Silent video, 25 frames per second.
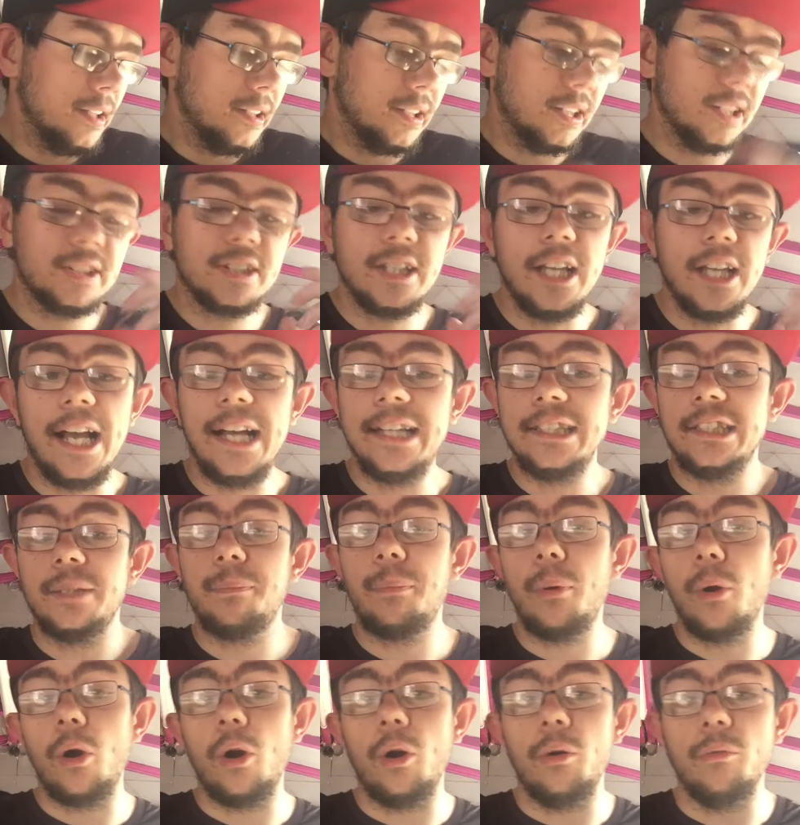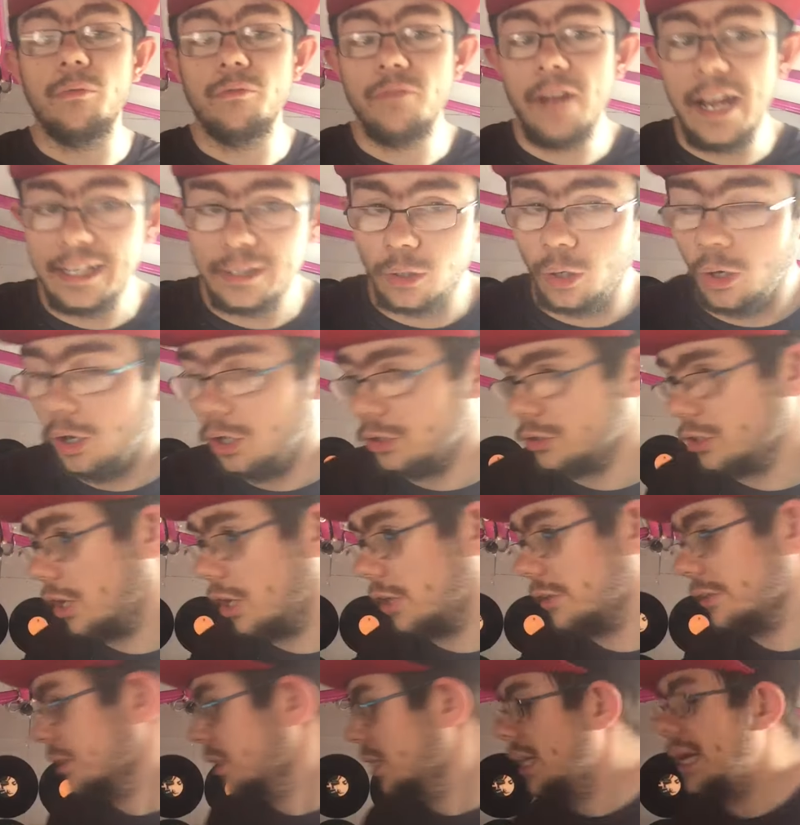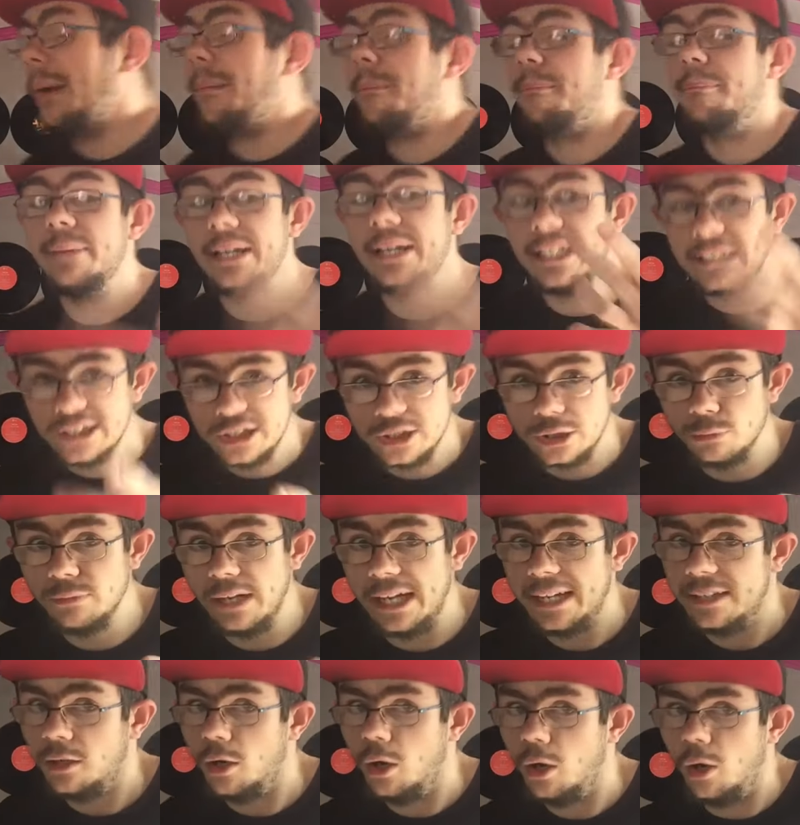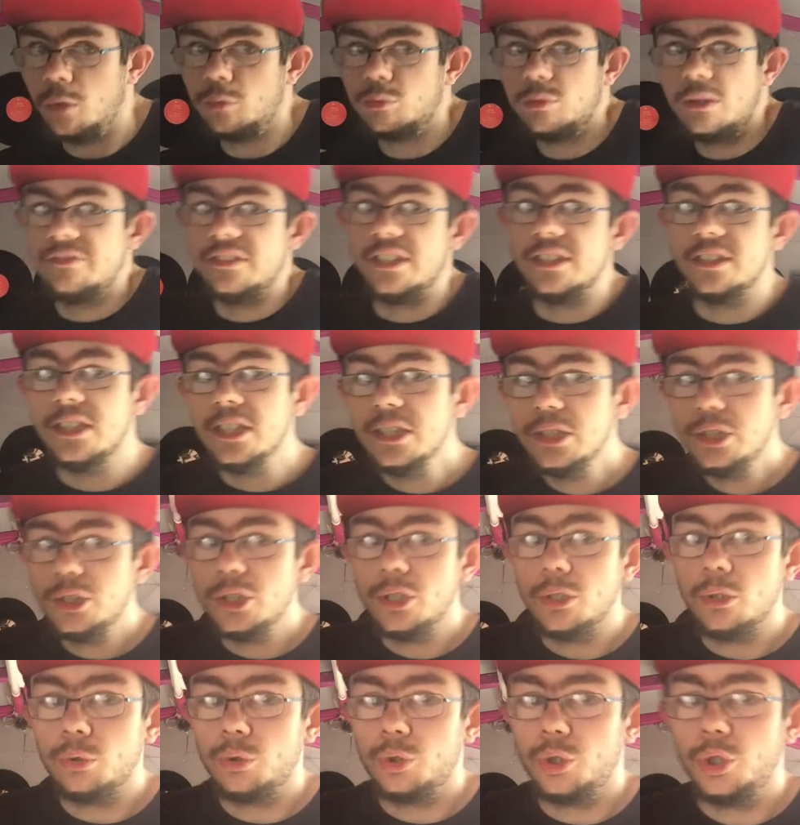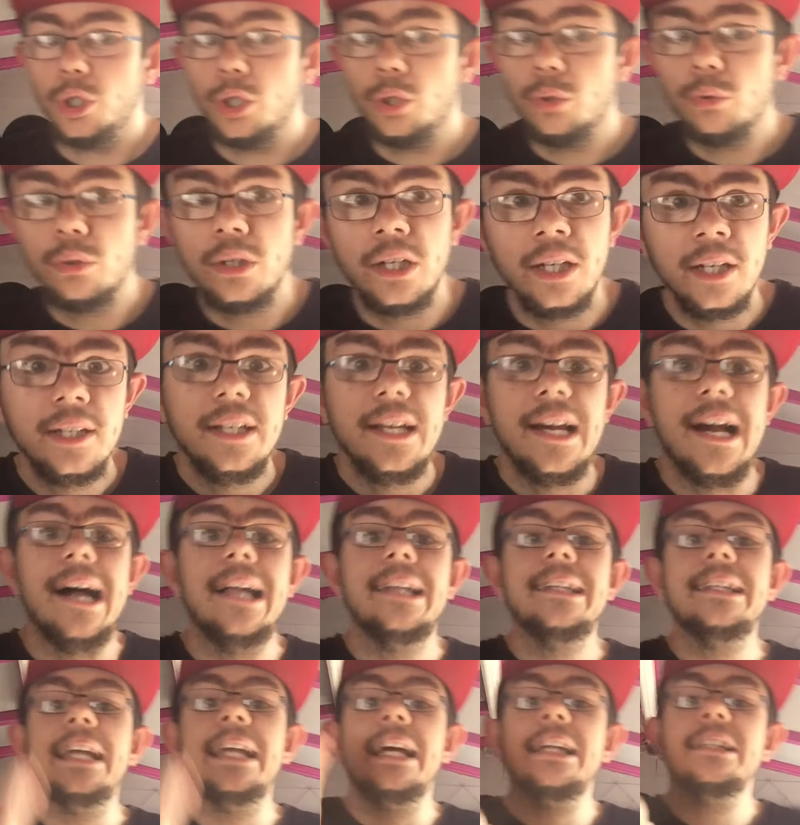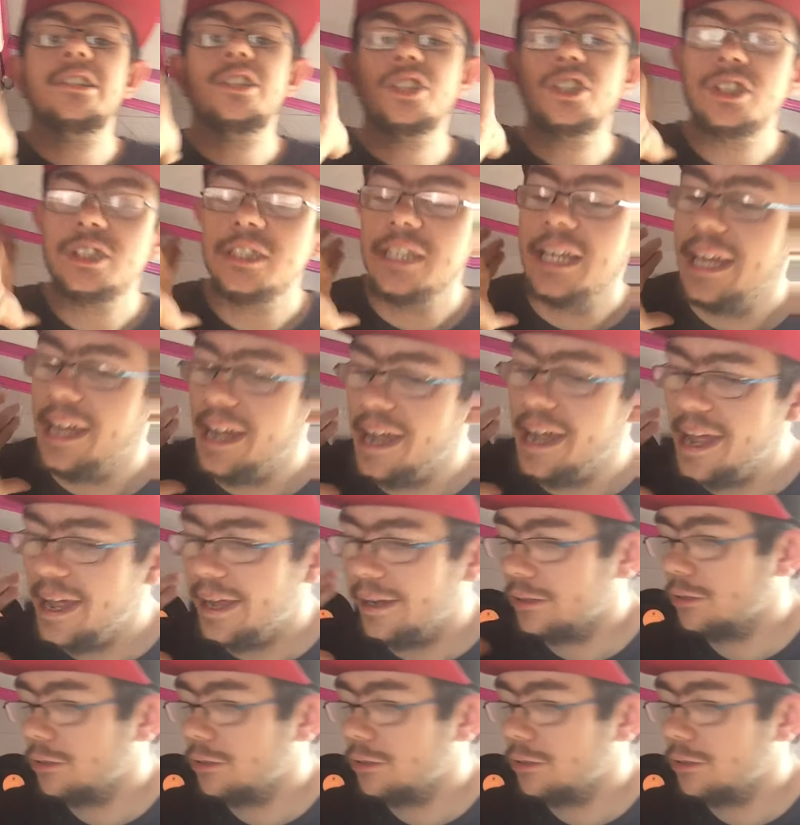decide to put a record on, mix the record with the digital tune, and then stay